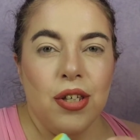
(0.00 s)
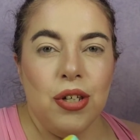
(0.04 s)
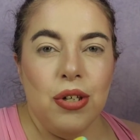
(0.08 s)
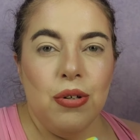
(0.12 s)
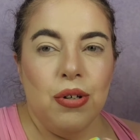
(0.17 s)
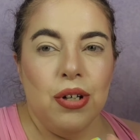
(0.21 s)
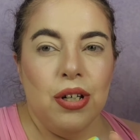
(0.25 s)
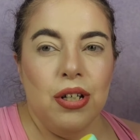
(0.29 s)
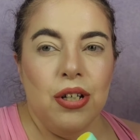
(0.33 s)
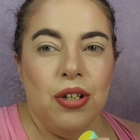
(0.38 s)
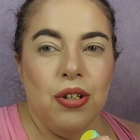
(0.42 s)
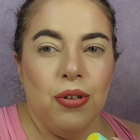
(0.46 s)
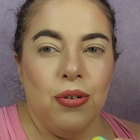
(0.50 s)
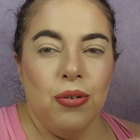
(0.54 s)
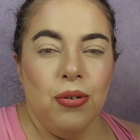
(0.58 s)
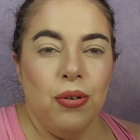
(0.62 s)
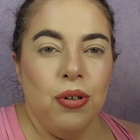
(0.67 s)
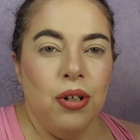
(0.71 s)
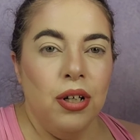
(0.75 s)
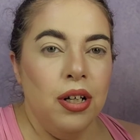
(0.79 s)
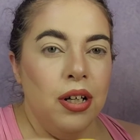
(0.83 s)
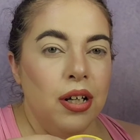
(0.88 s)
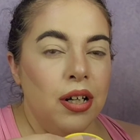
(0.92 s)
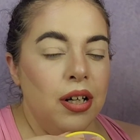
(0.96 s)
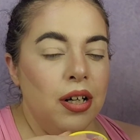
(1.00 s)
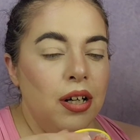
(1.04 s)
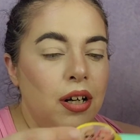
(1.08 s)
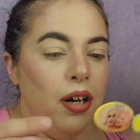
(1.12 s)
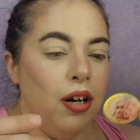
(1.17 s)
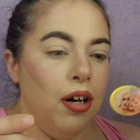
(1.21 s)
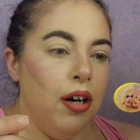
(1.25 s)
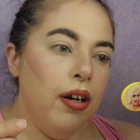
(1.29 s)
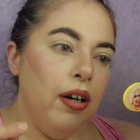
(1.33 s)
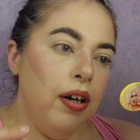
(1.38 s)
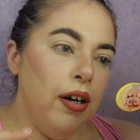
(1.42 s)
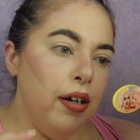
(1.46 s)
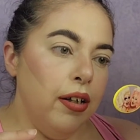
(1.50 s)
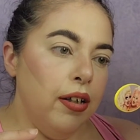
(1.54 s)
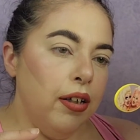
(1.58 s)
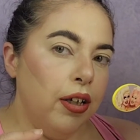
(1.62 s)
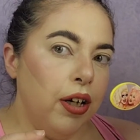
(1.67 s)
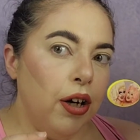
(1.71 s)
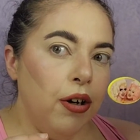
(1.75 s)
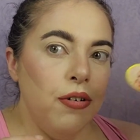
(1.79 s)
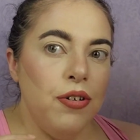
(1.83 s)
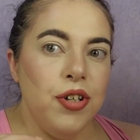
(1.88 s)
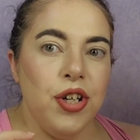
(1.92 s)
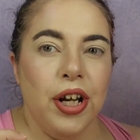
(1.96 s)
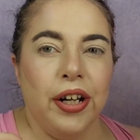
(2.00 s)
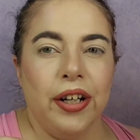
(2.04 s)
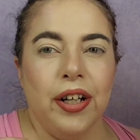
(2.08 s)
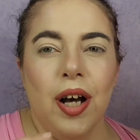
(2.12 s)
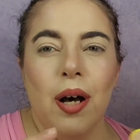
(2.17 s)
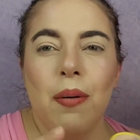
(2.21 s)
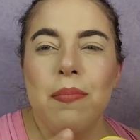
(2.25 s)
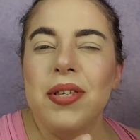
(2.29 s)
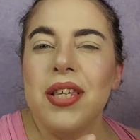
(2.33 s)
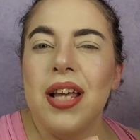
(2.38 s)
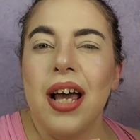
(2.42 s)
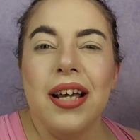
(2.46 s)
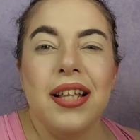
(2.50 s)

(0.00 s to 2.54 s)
so you can do on-the-go checkups.